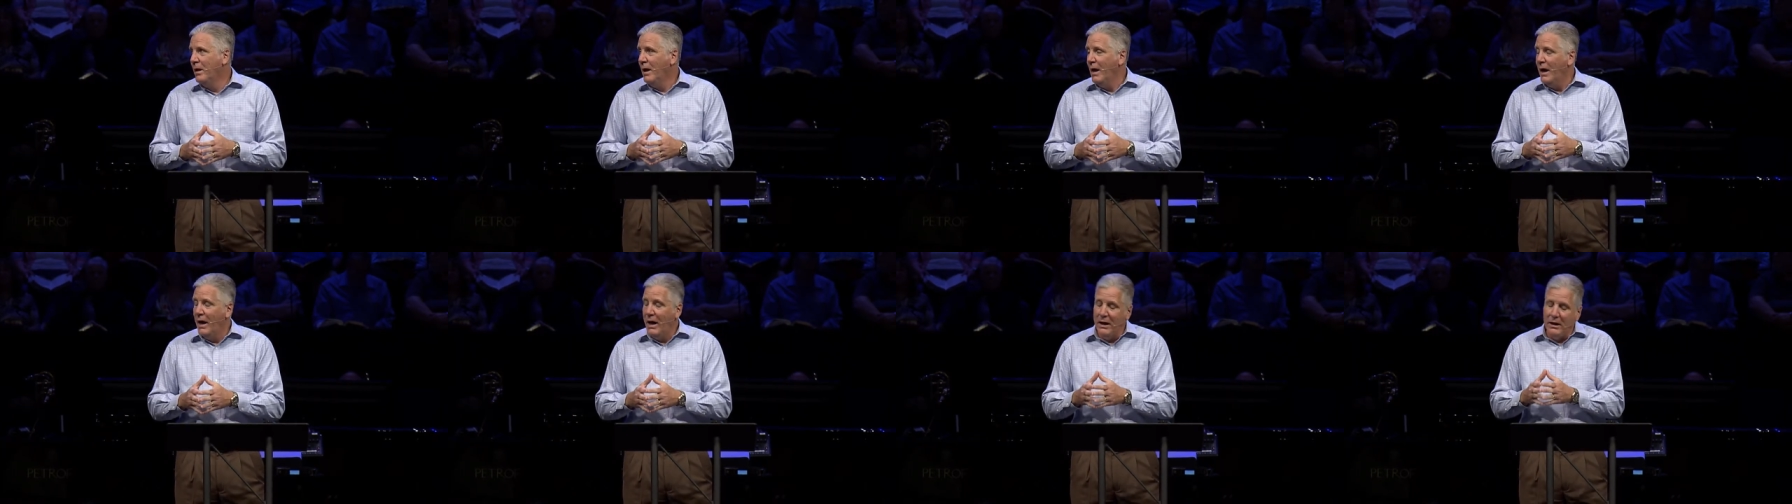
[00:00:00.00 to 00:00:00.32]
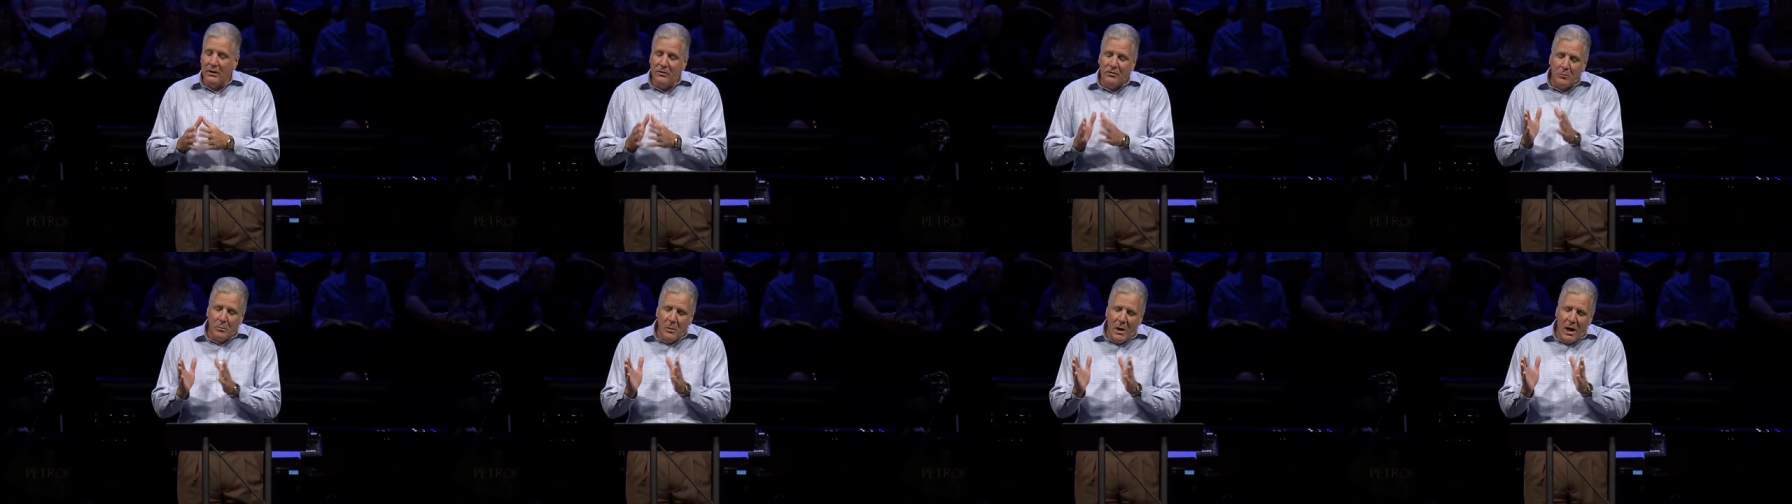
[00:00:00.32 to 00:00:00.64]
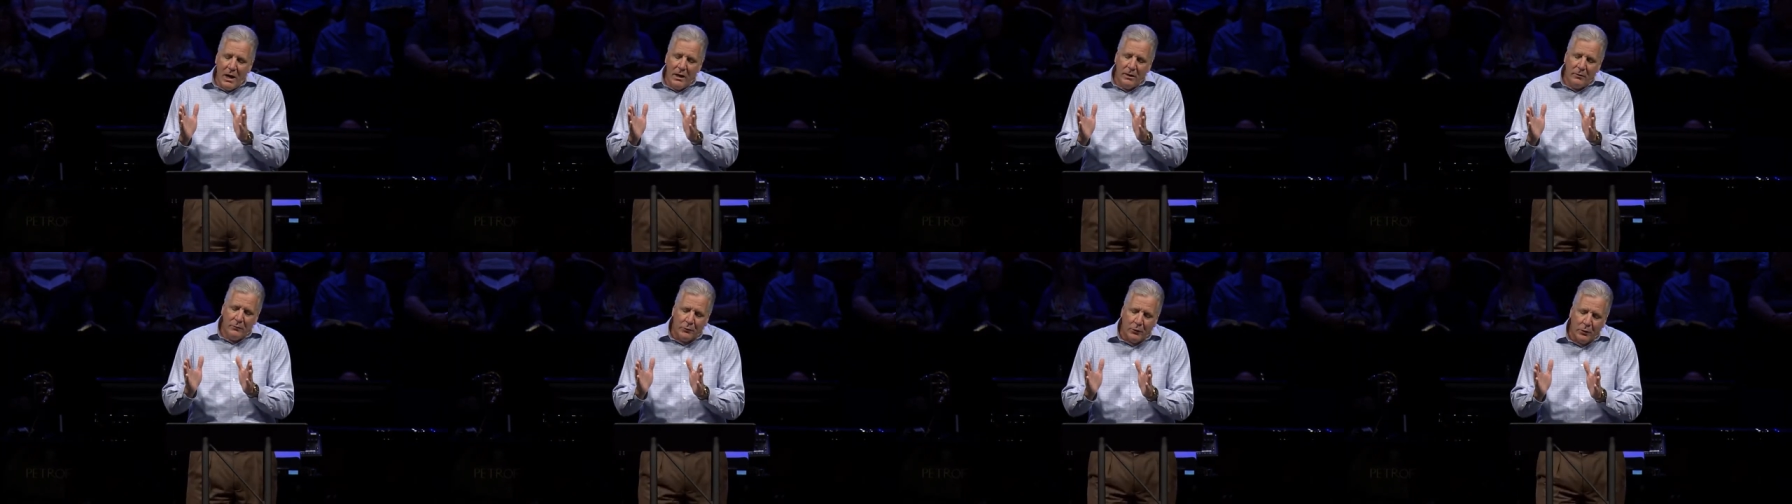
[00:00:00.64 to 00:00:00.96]
And he's
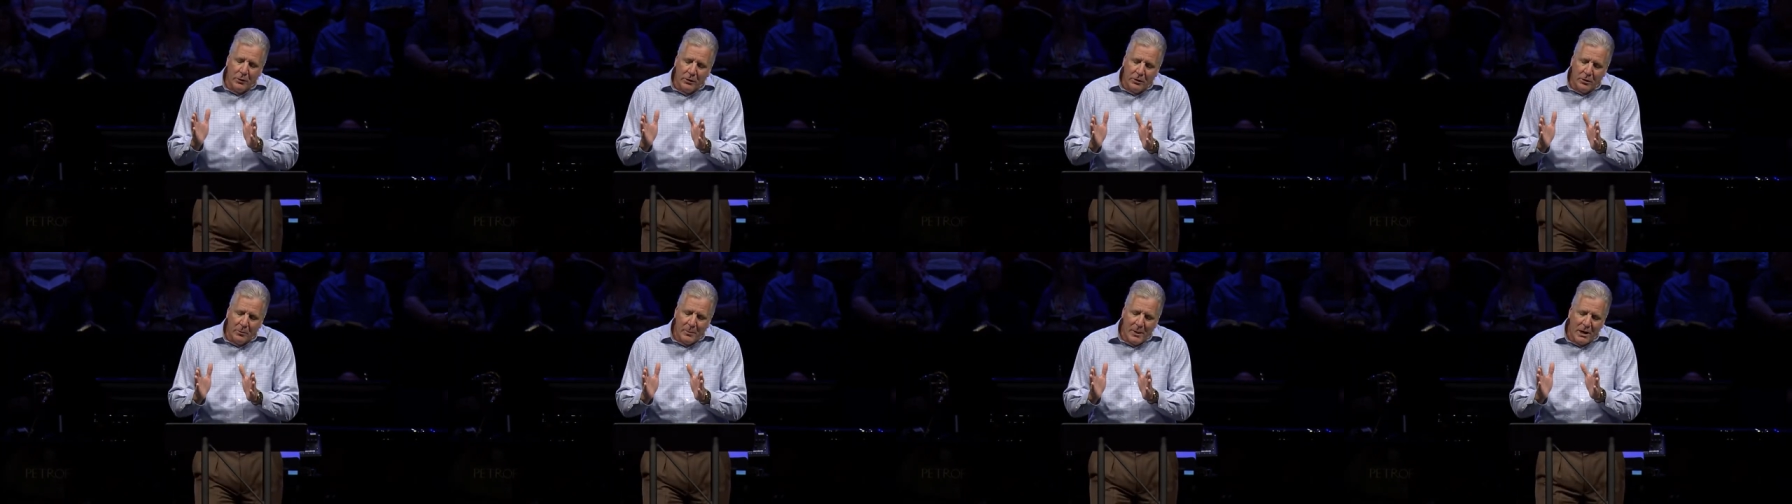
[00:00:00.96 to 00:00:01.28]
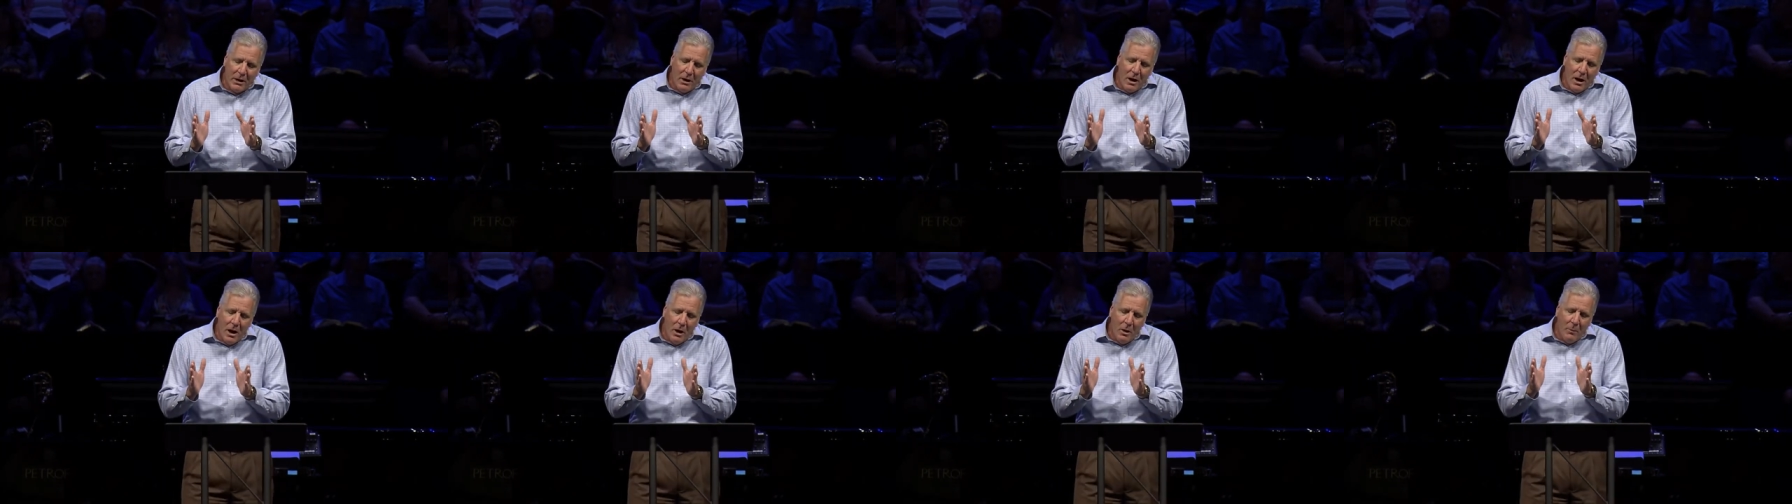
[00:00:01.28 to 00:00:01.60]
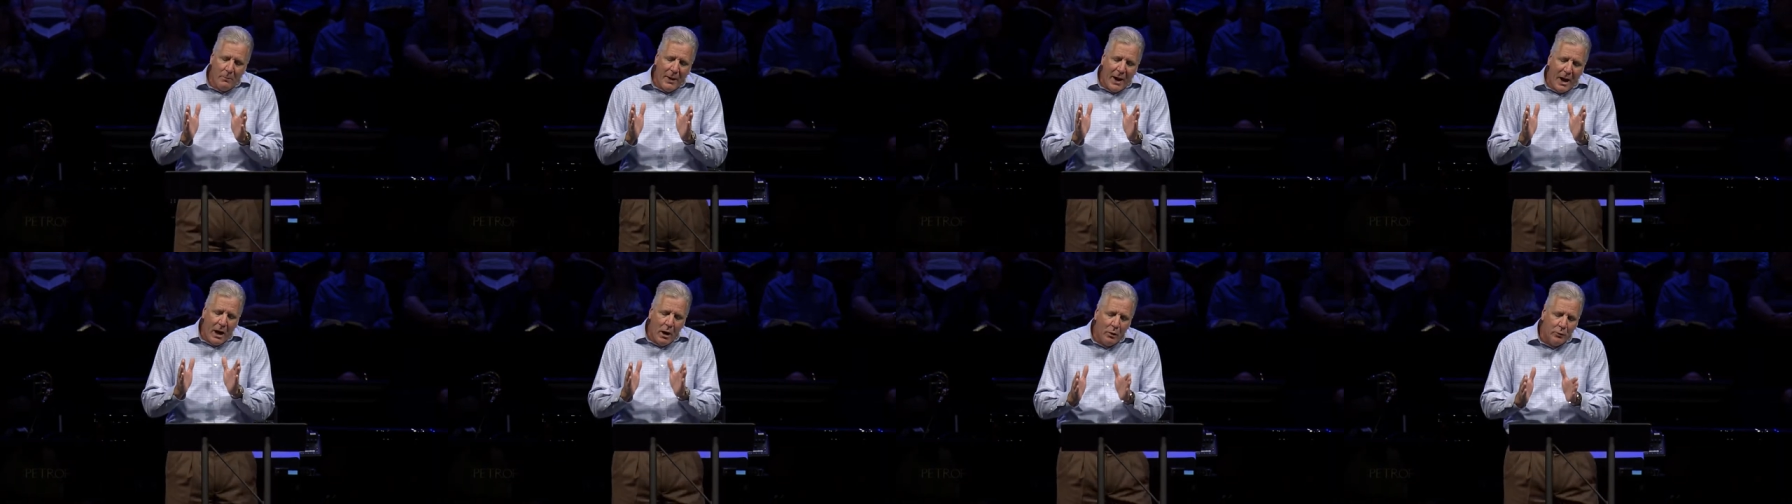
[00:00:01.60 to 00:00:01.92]
mindful that no matter how
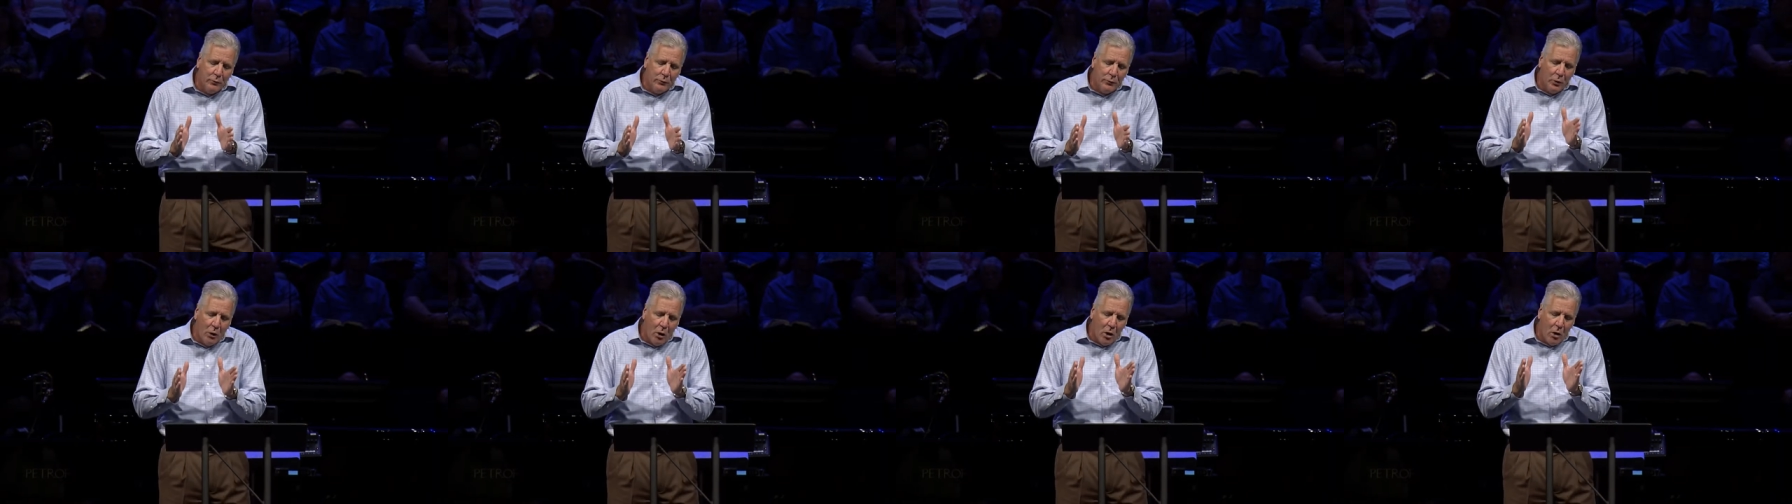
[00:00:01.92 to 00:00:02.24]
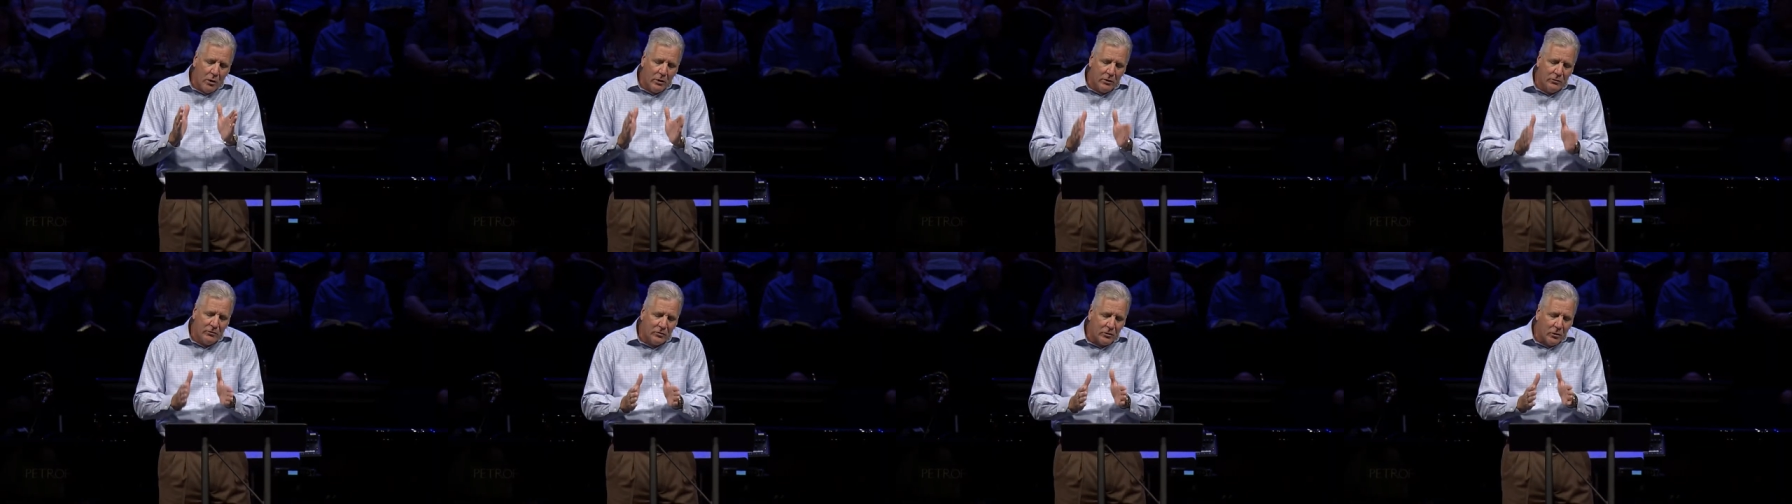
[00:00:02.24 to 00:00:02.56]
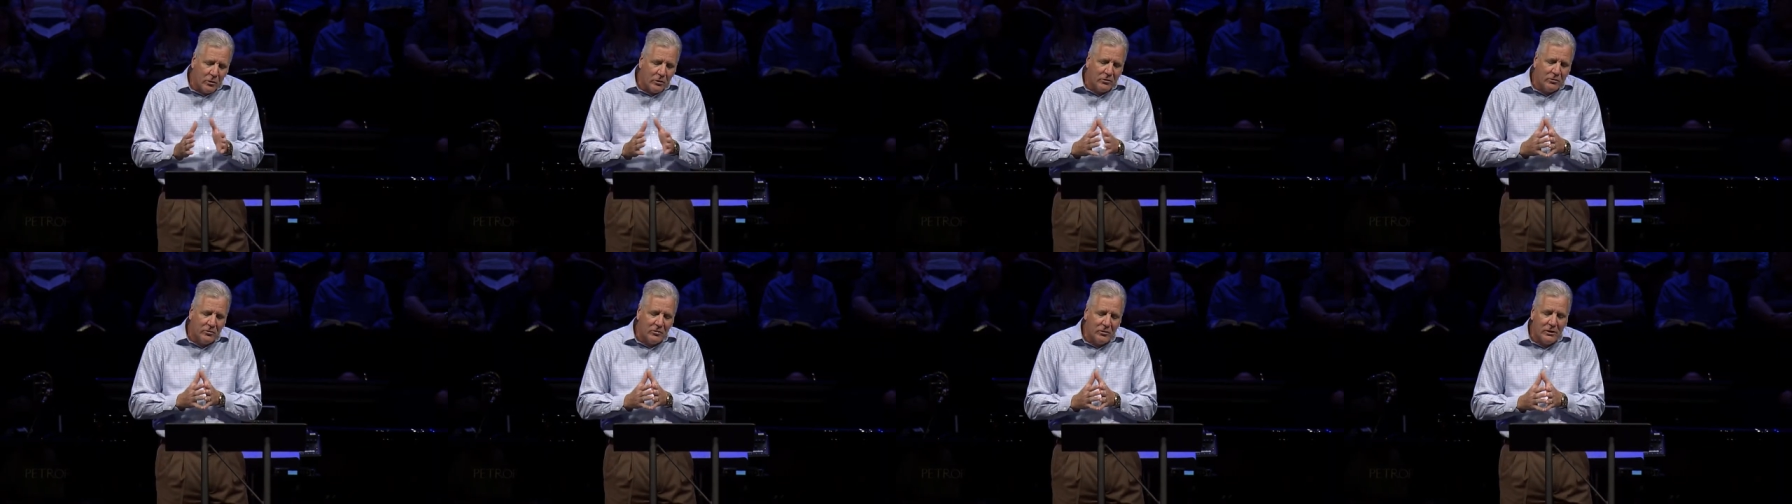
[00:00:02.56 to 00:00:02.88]
powerful
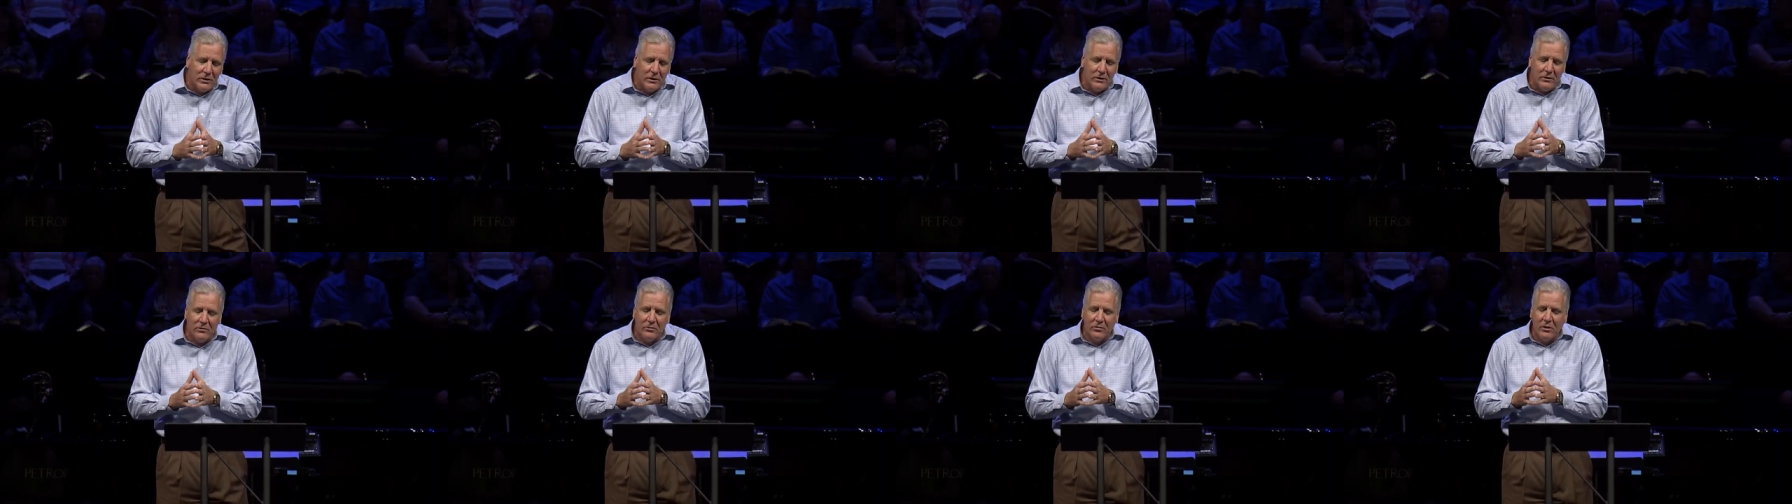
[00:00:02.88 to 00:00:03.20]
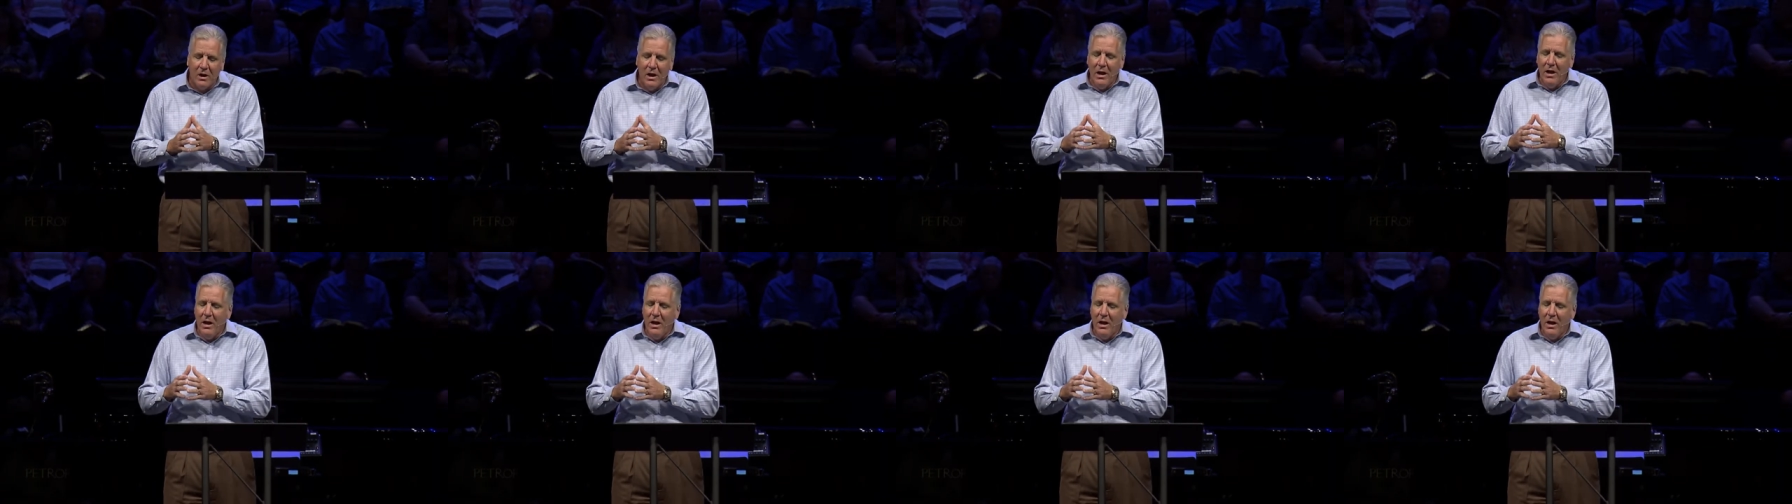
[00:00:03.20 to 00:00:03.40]
Artaxerxes,